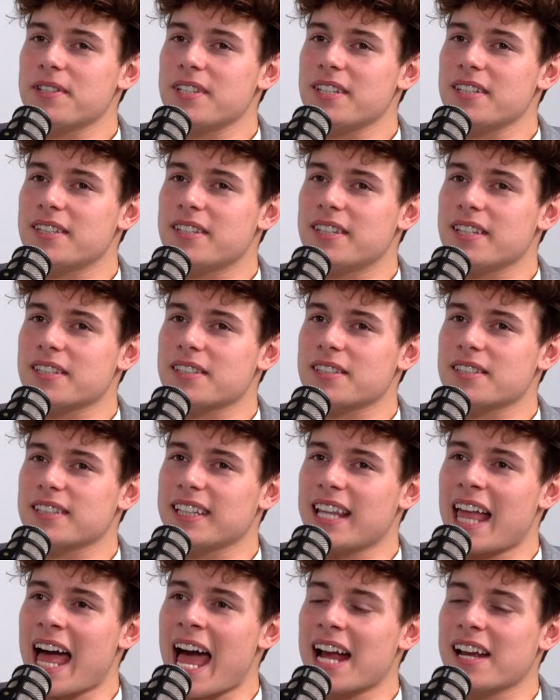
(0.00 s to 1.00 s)
did this
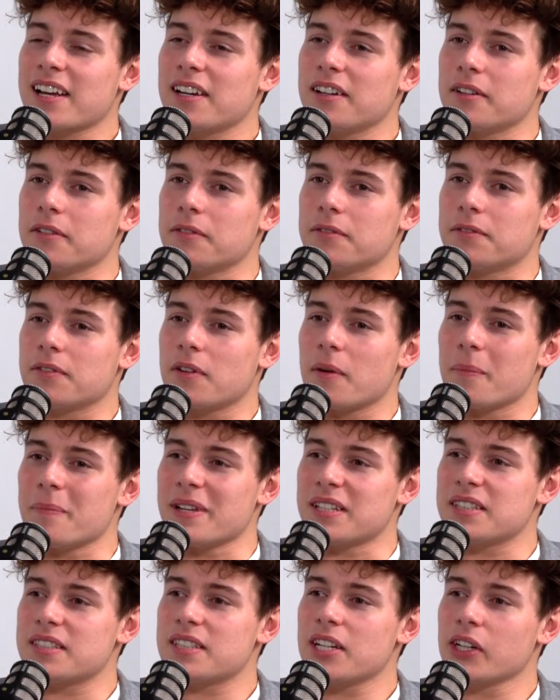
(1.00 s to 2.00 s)
lack of
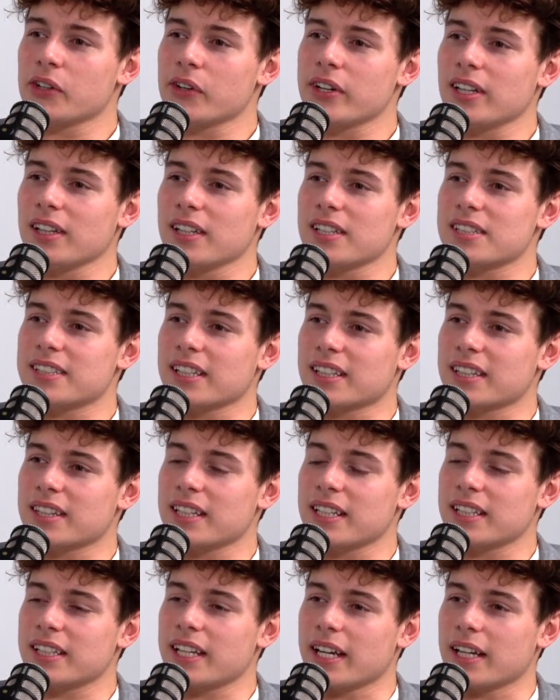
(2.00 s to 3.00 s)
materialistic
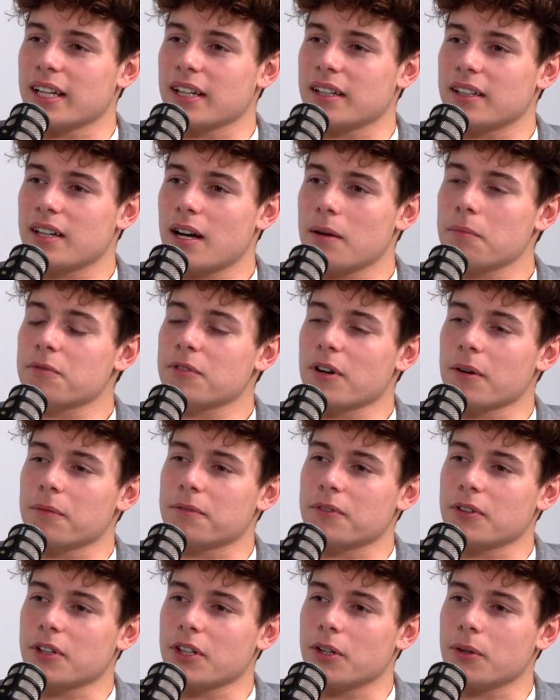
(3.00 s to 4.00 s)
thinking come from
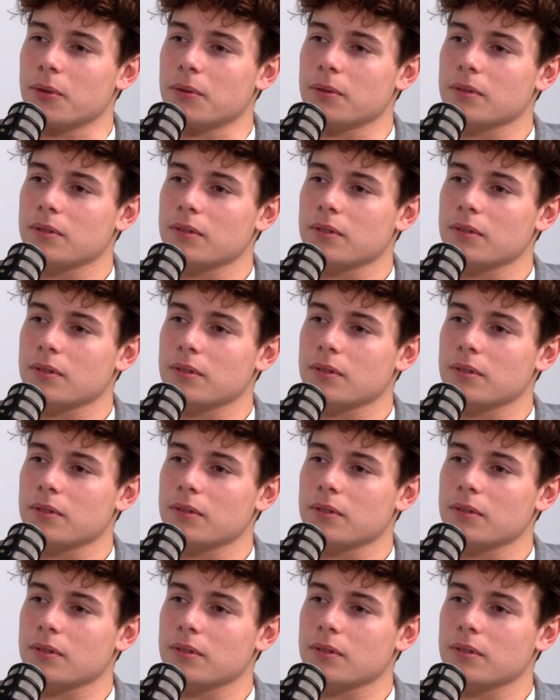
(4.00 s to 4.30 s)
for you?